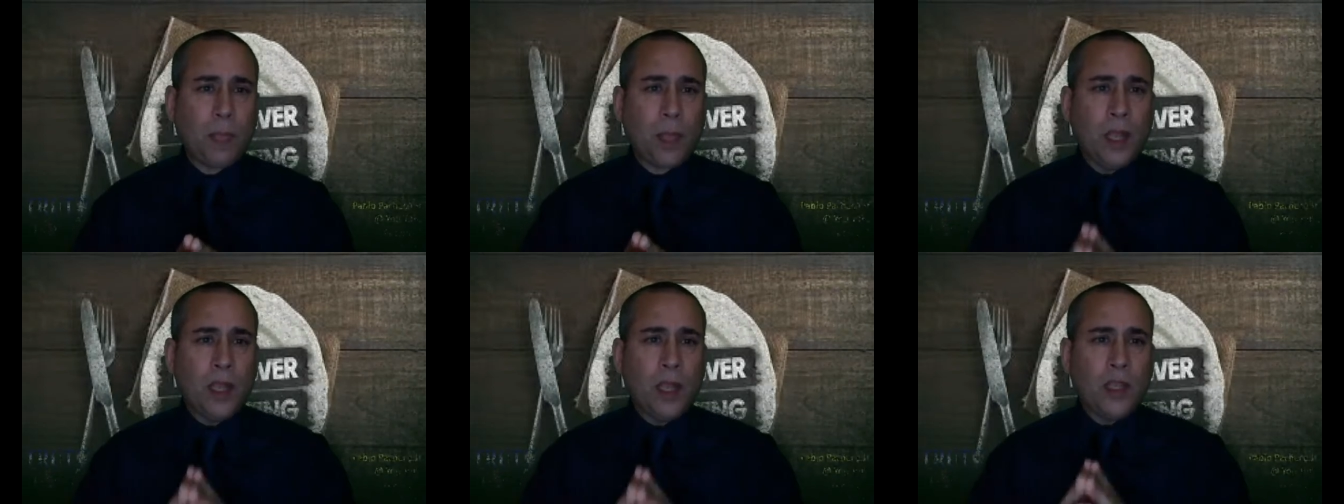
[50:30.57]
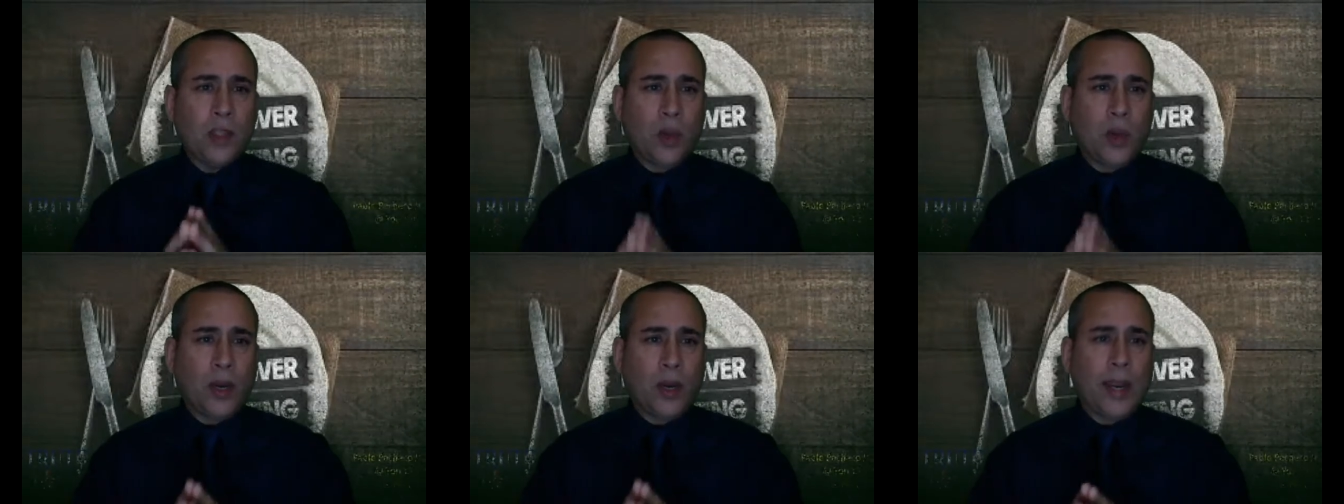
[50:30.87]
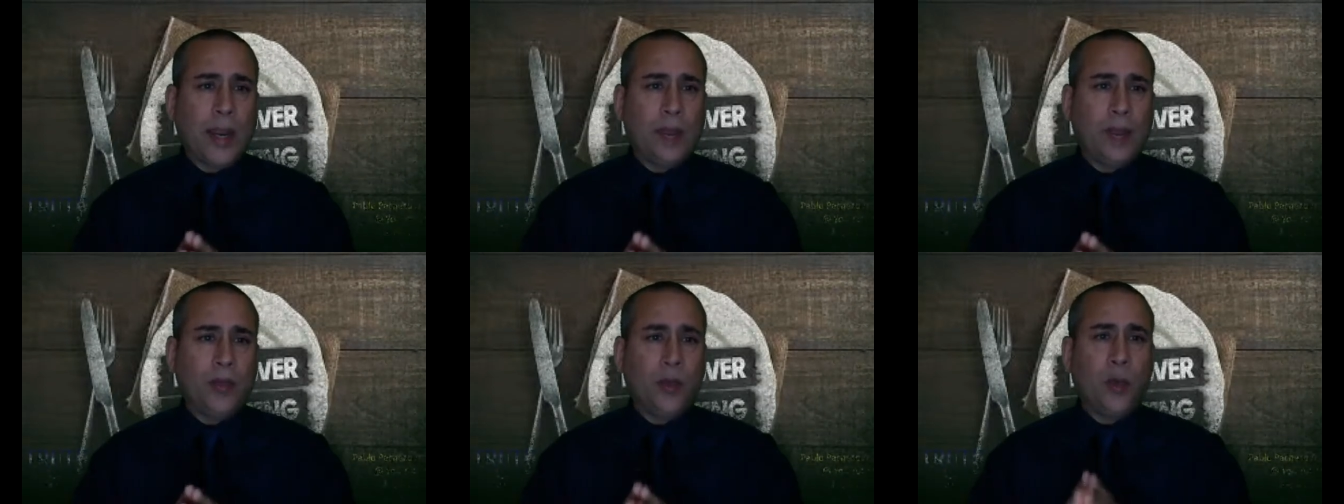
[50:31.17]
So
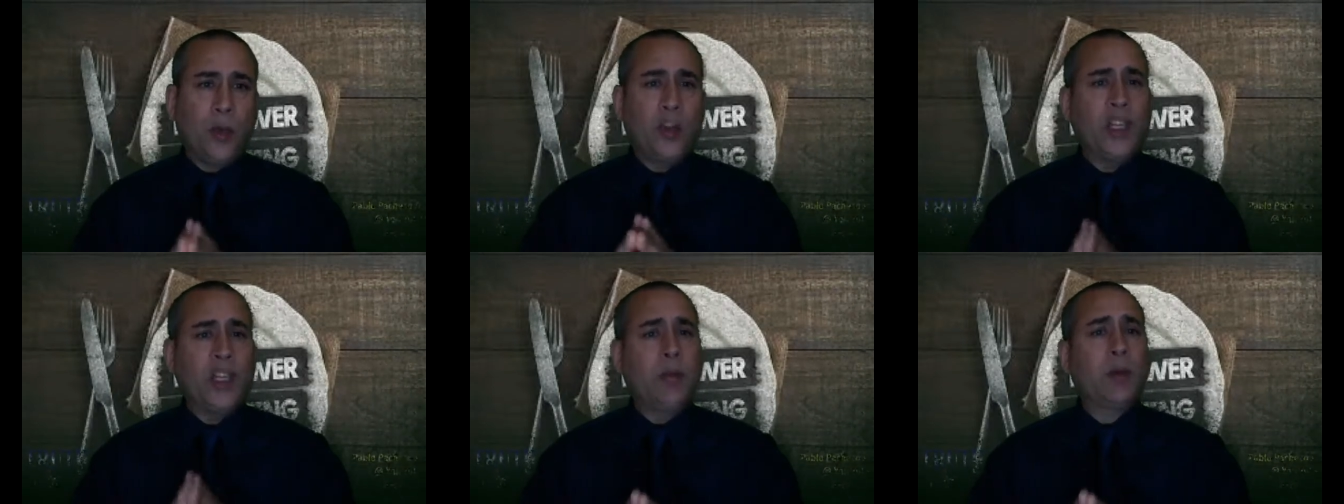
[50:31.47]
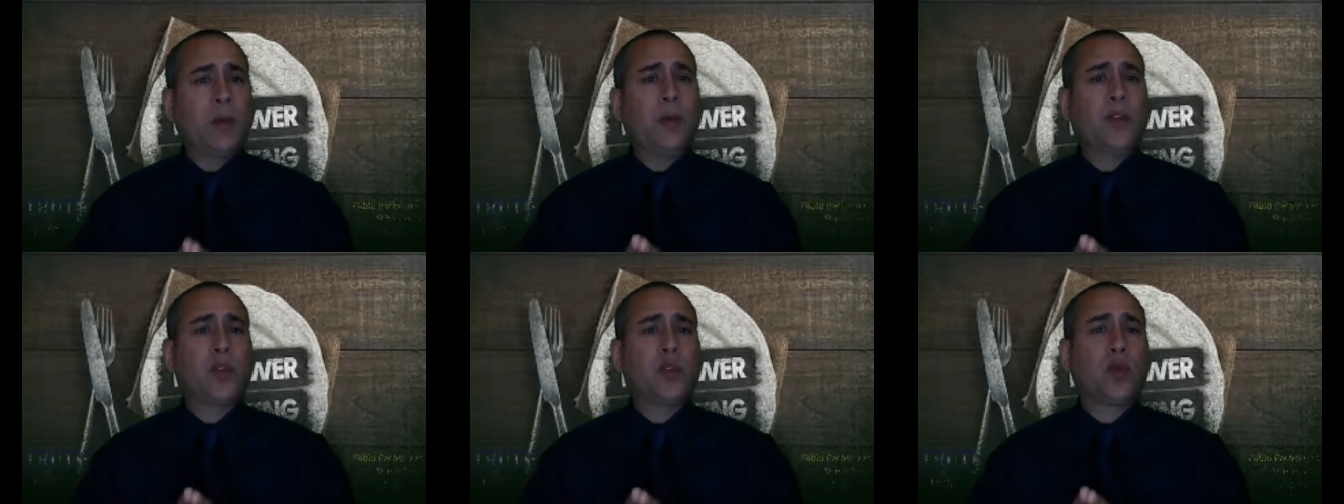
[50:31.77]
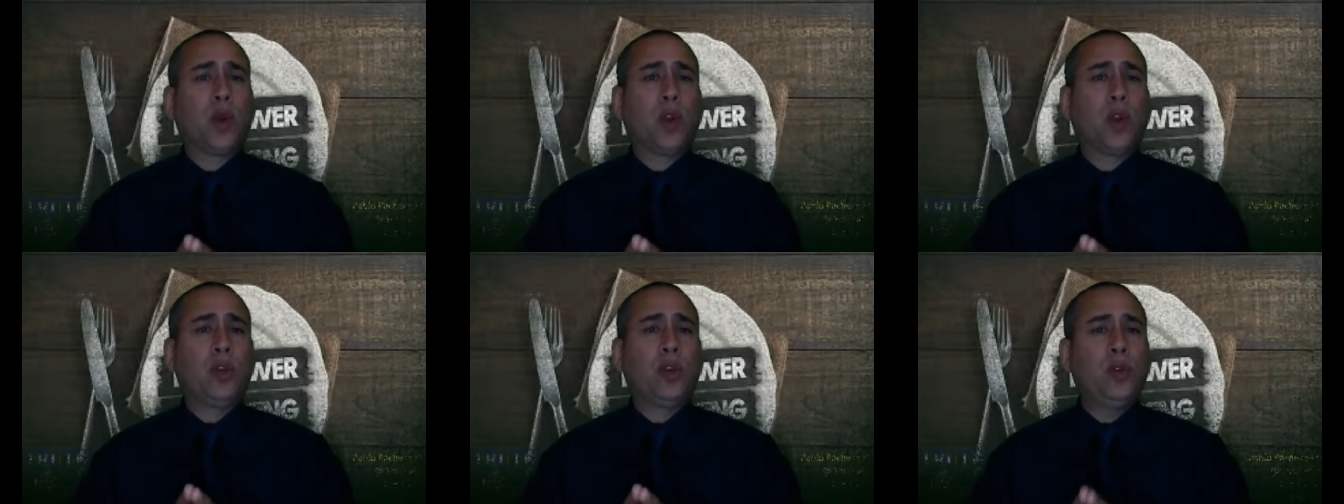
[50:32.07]
again, the Redeemer of this
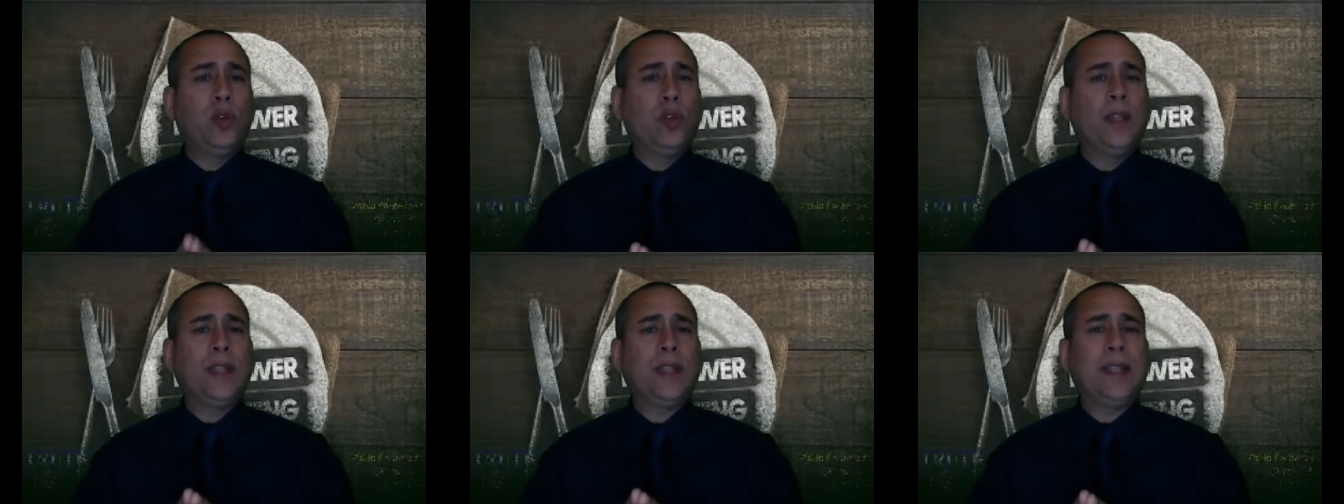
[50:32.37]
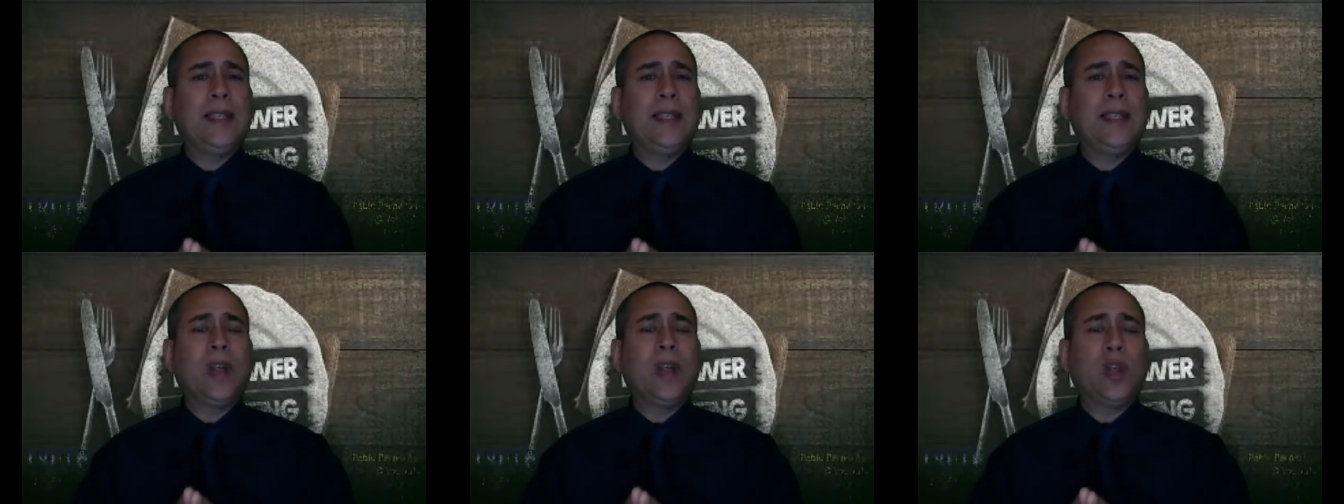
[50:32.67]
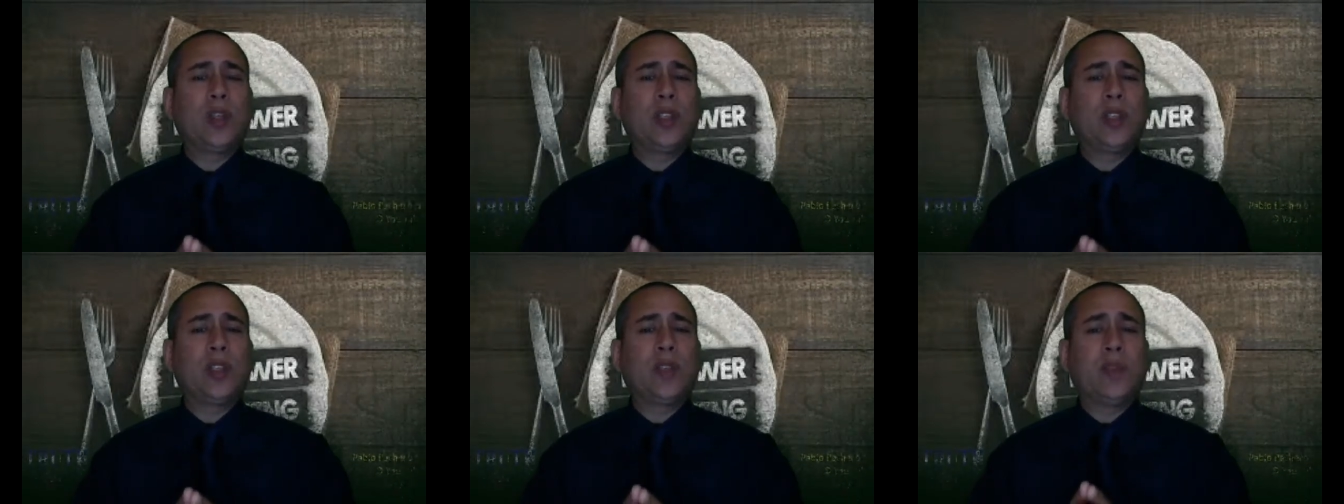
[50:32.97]
world knew that the
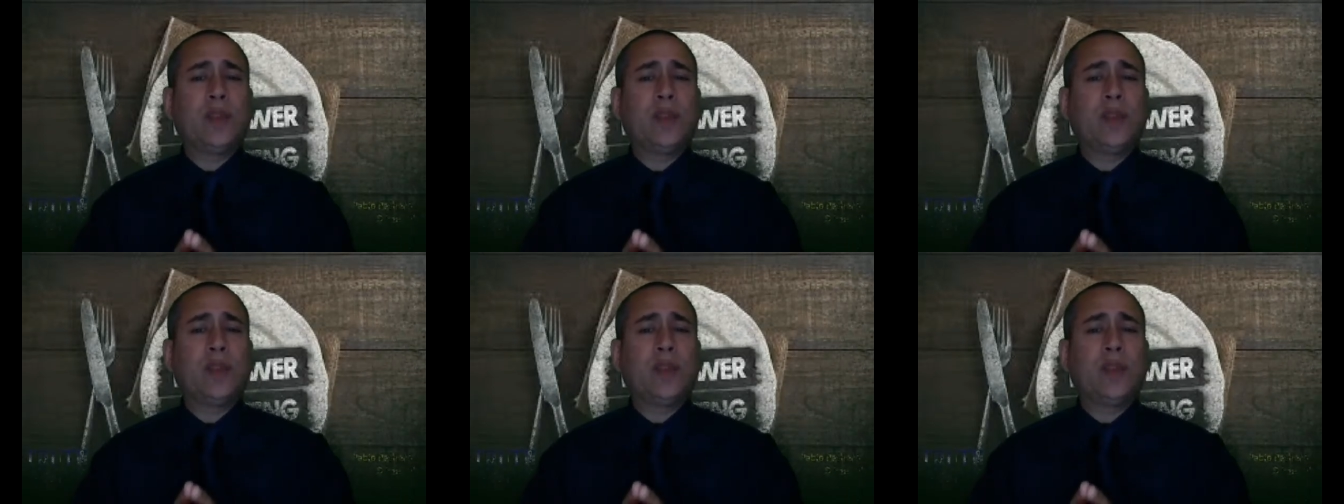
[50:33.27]
indulgence